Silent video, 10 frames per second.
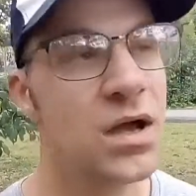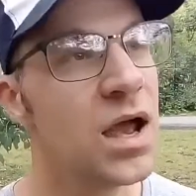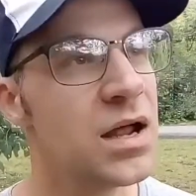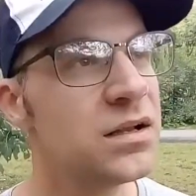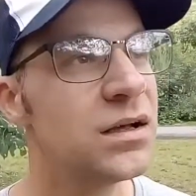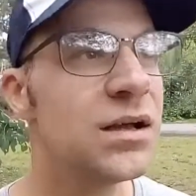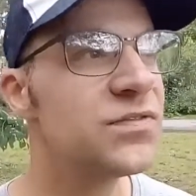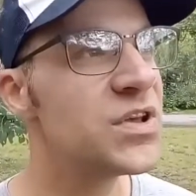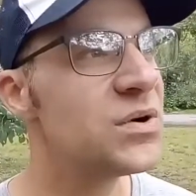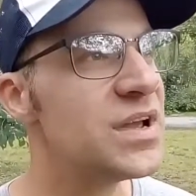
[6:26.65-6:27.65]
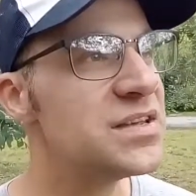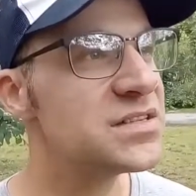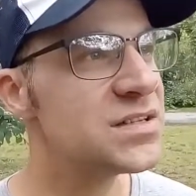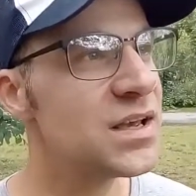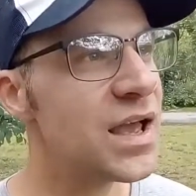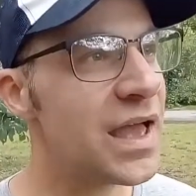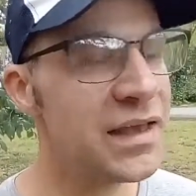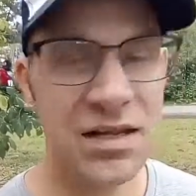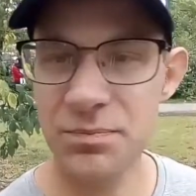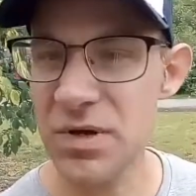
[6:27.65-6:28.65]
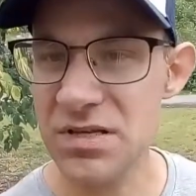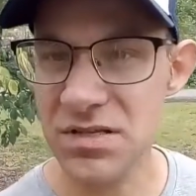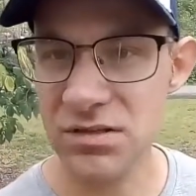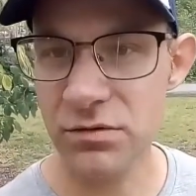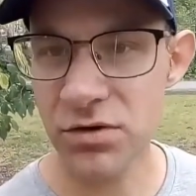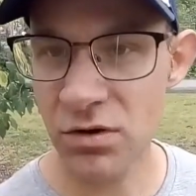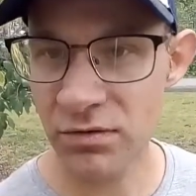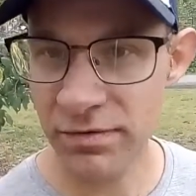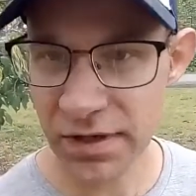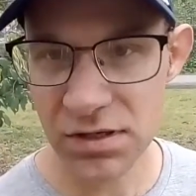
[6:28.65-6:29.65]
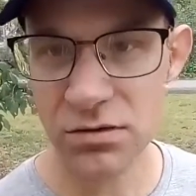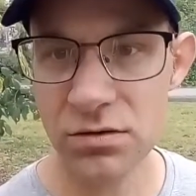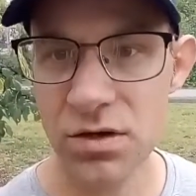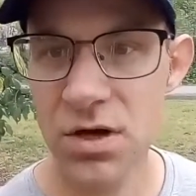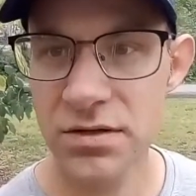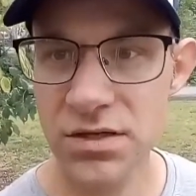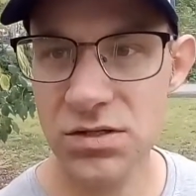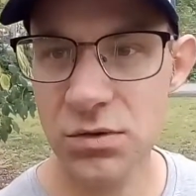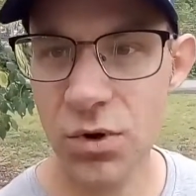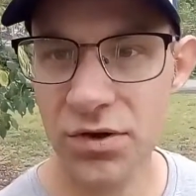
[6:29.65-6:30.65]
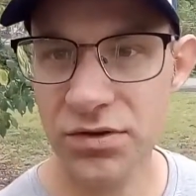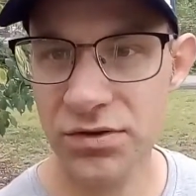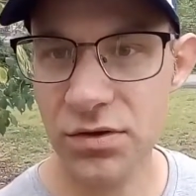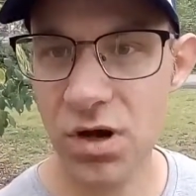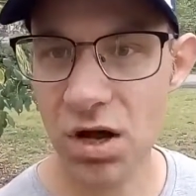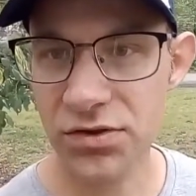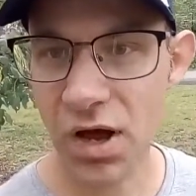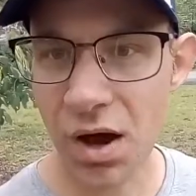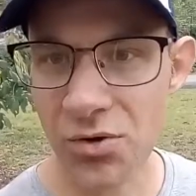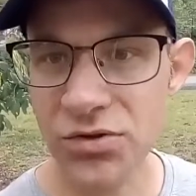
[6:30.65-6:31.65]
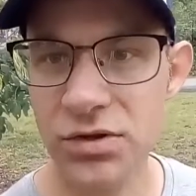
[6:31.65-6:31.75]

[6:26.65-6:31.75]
And if there is any pieces of your video that you want to cut out,